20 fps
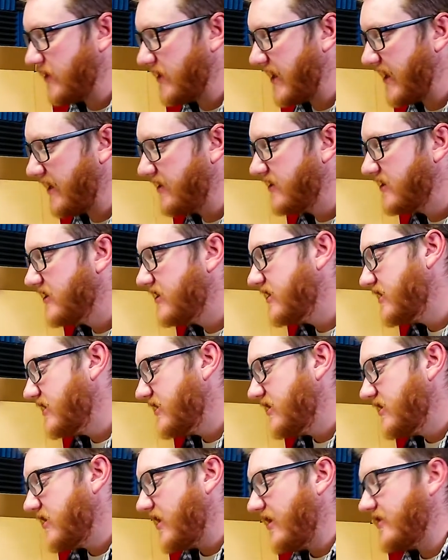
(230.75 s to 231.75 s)
I
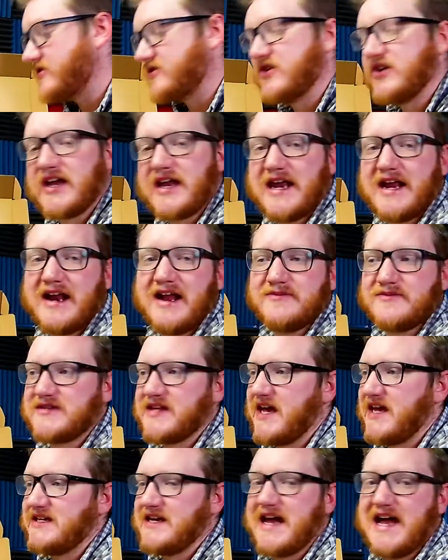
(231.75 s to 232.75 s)
was looking at it
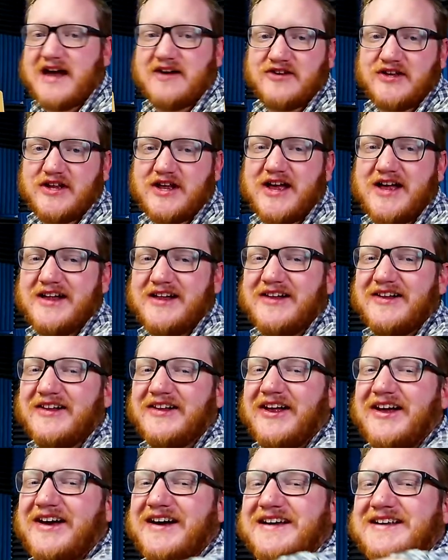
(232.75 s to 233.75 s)
upside down. It
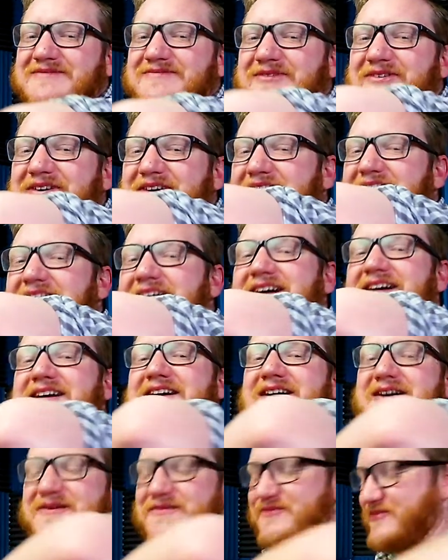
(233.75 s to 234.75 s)
looks more
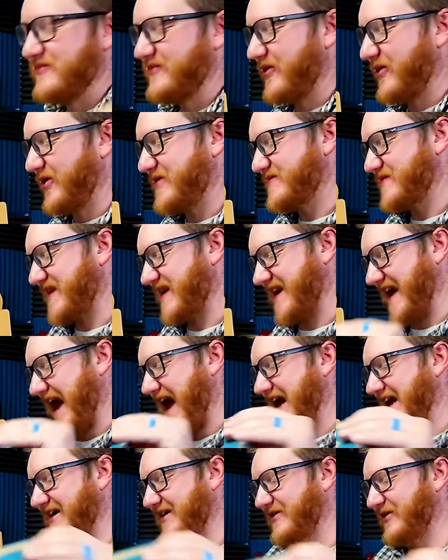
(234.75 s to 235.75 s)

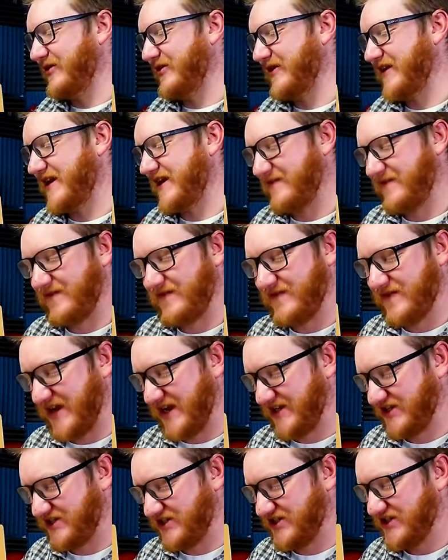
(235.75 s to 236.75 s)
mechanical than a
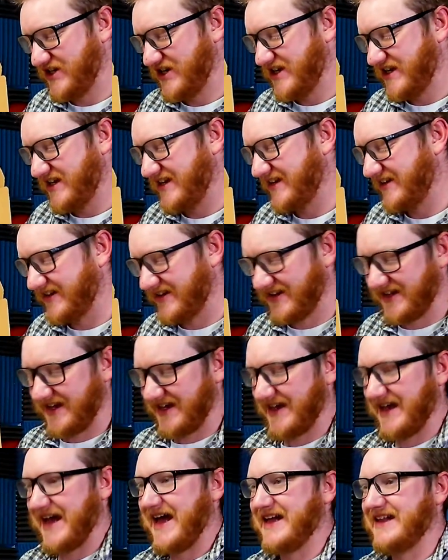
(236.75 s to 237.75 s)
fish. And it looked like
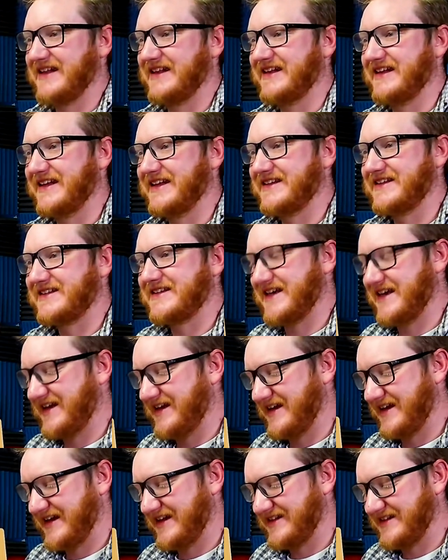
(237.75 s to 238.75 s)
it had a little
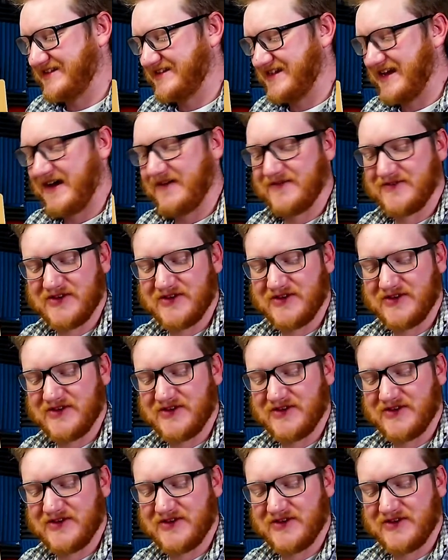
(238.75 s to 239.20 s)
antenna and stuff.